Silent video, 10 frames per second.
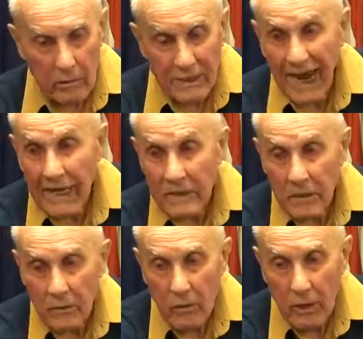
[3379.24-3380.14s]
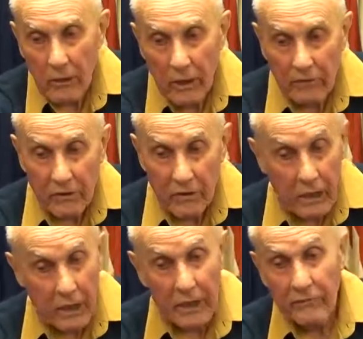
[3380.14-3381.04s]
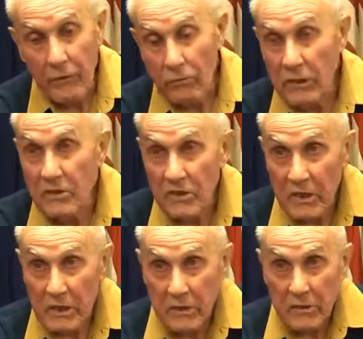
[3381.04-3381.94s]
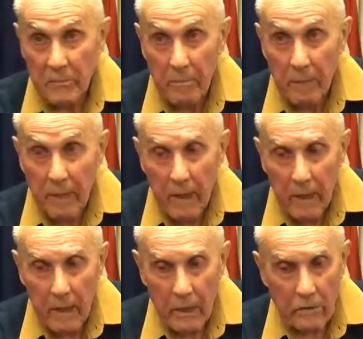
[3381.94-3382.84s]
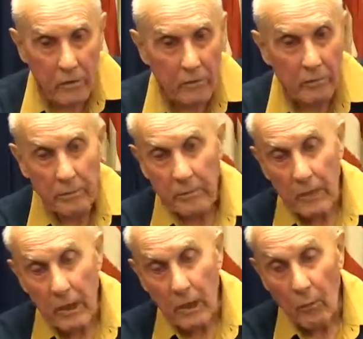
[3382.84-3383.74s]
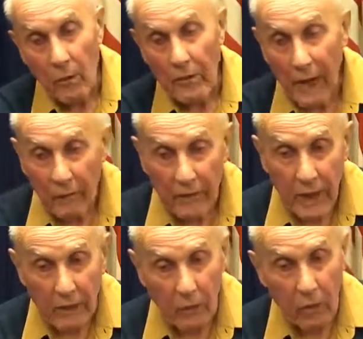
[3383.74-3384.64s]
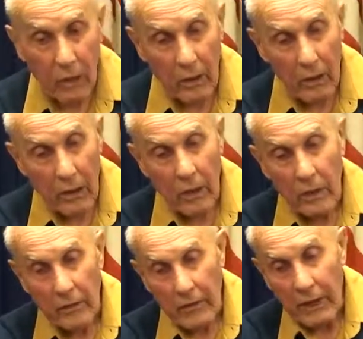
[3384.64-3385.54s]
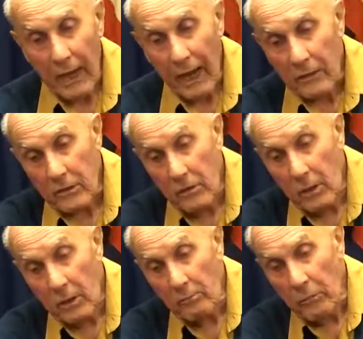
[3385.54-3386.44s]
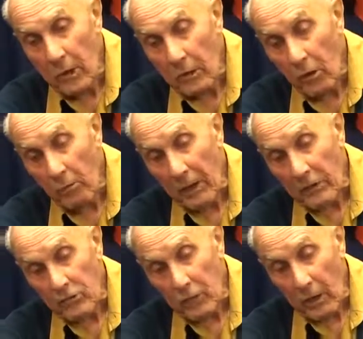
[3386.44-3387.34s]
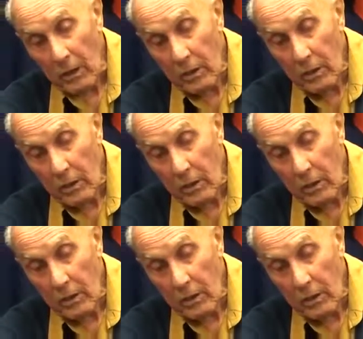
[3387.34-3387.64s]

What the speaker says: tanks and everything, even to run cities. So without that oil, they had to go by truck